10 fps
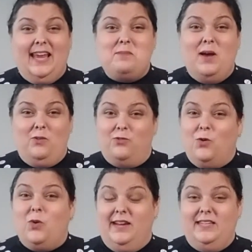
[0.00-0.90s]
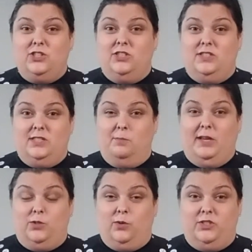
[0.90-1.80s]
I add about 4 inches
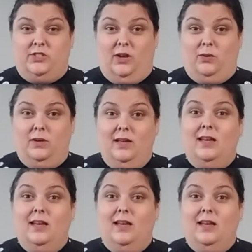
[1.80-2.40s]
to my torso.